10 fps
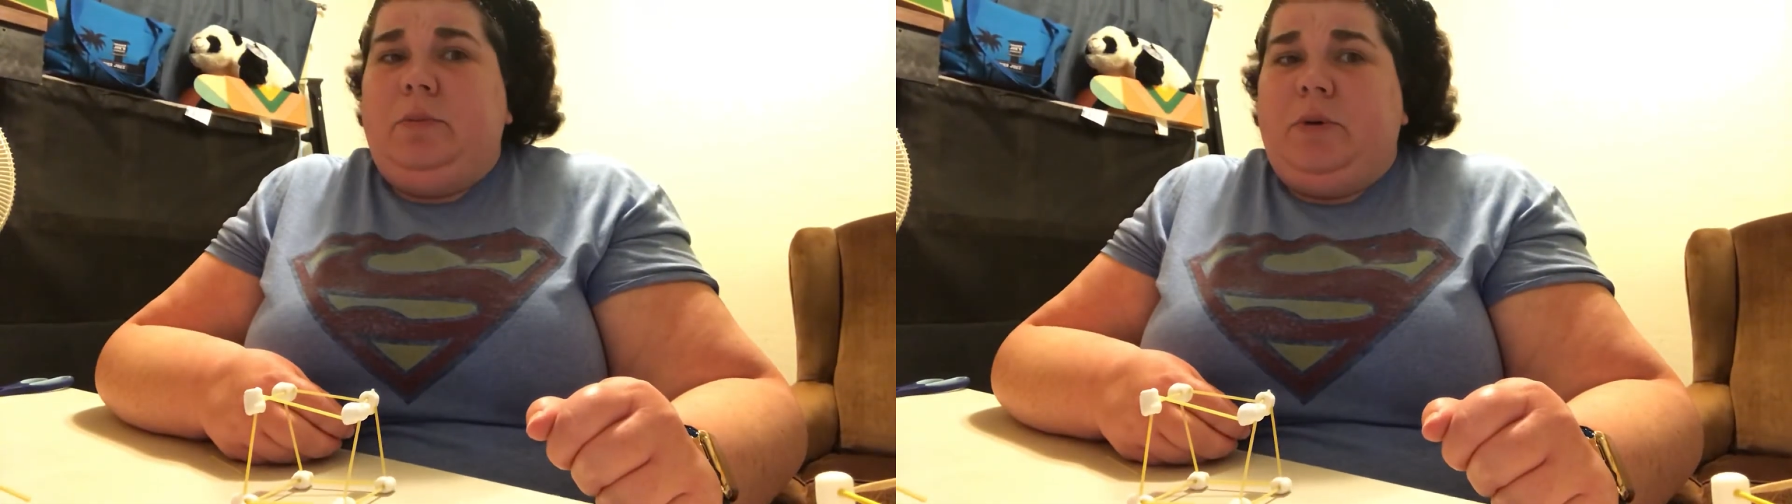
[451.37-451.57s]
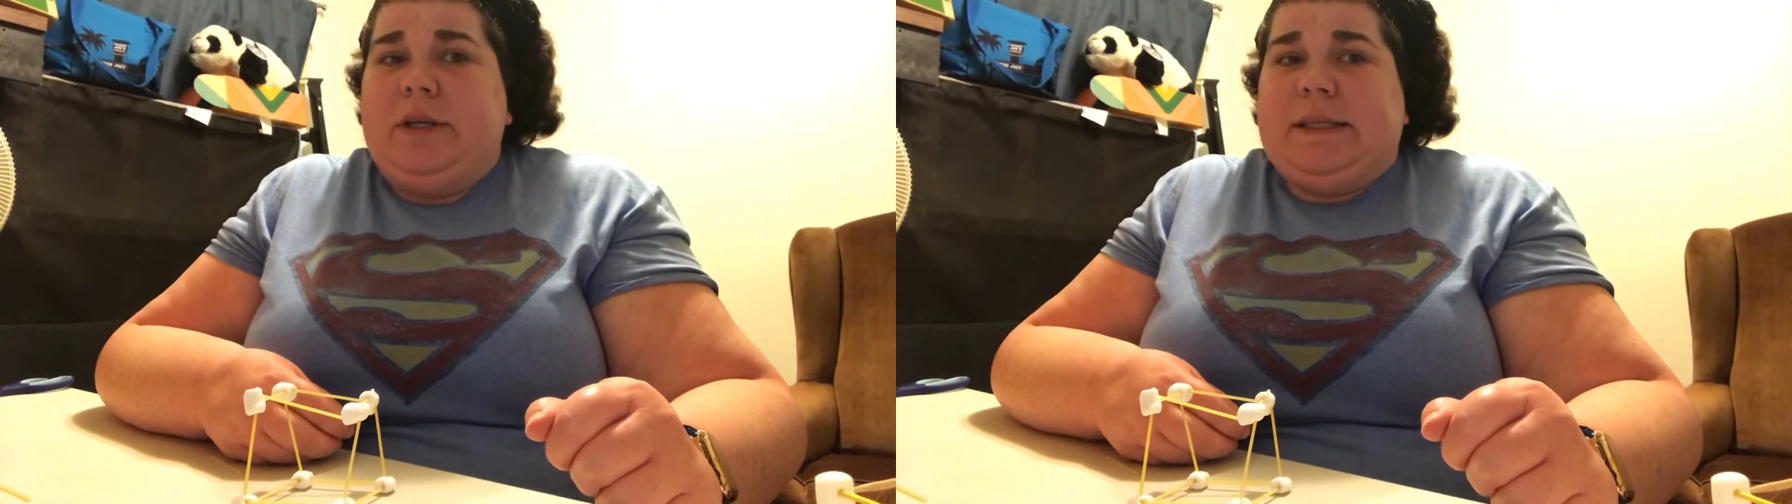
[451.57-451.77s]

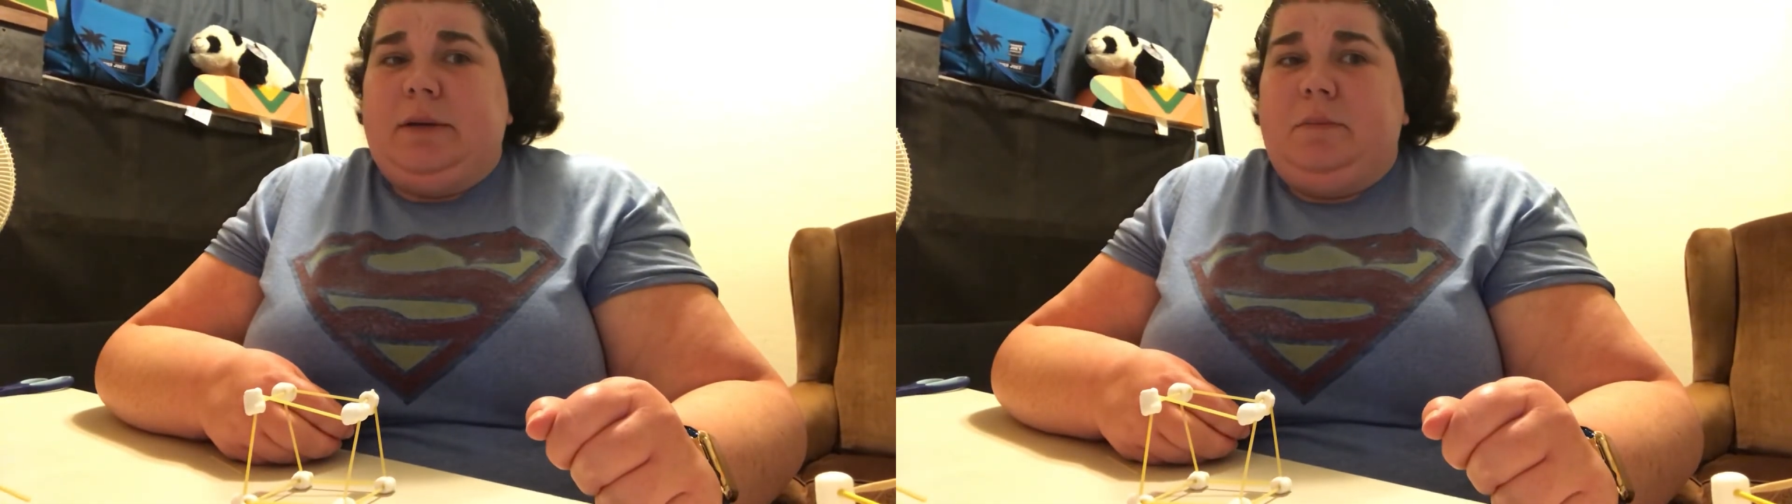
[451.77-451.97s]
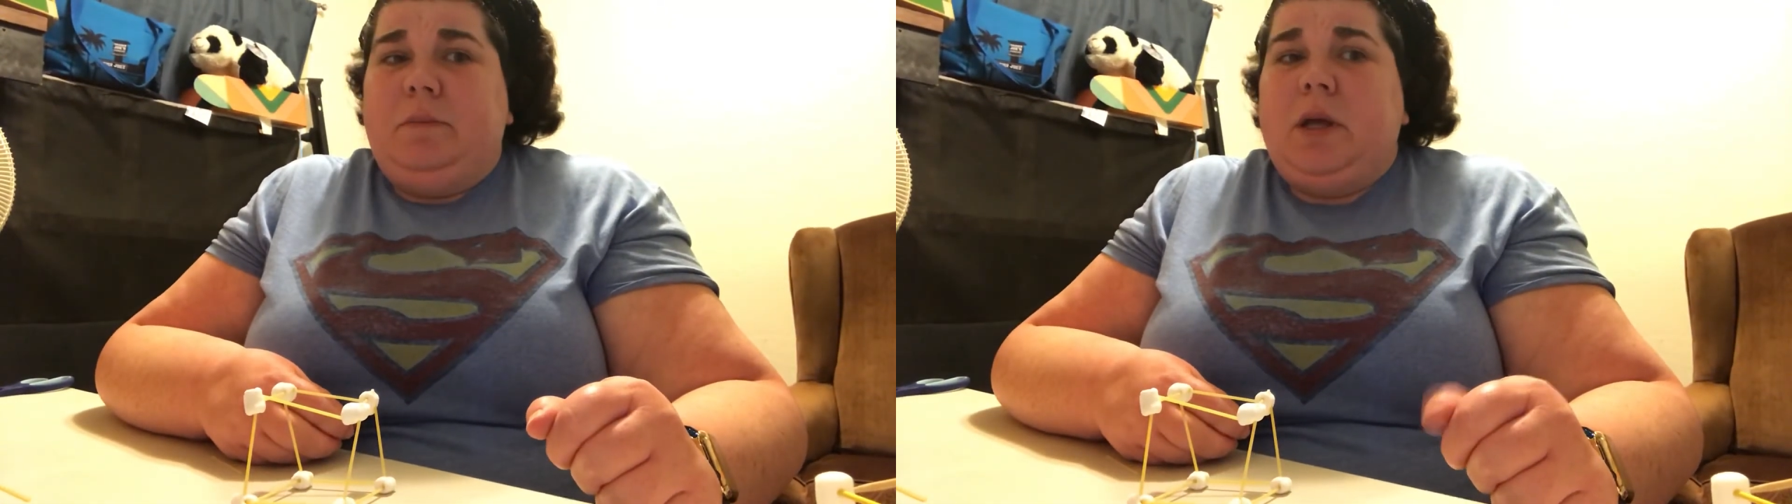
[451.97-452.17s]

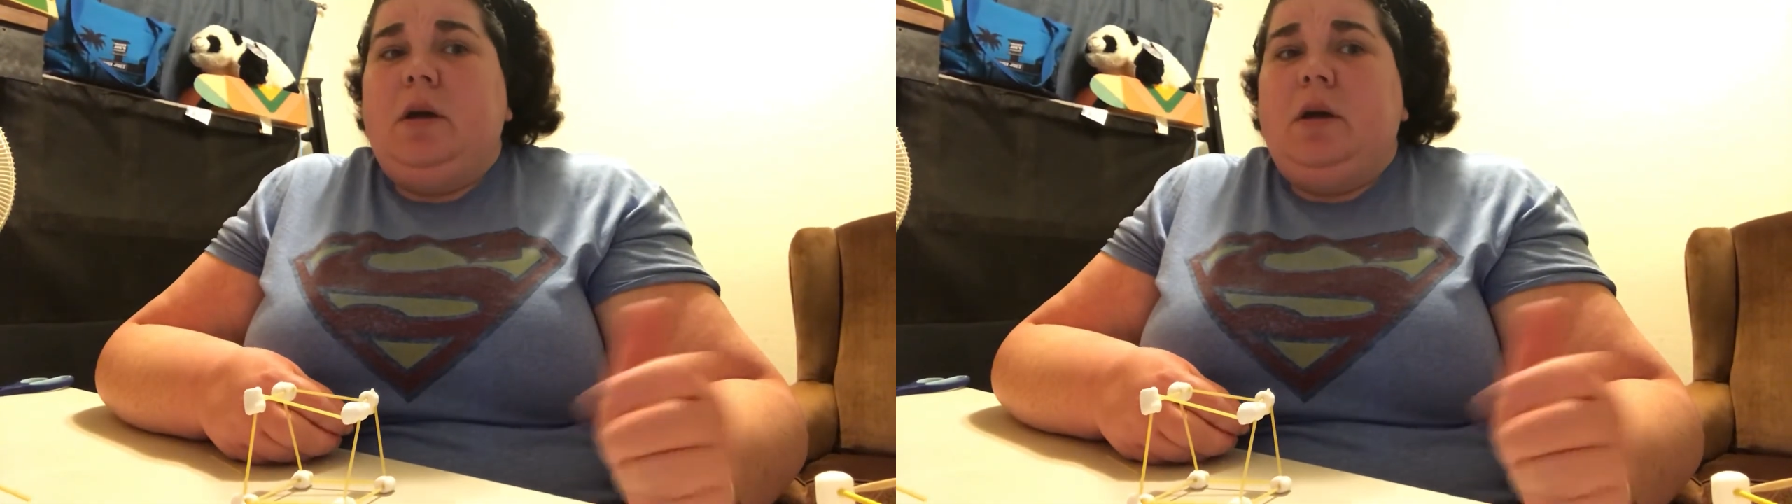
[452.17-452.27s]
prism,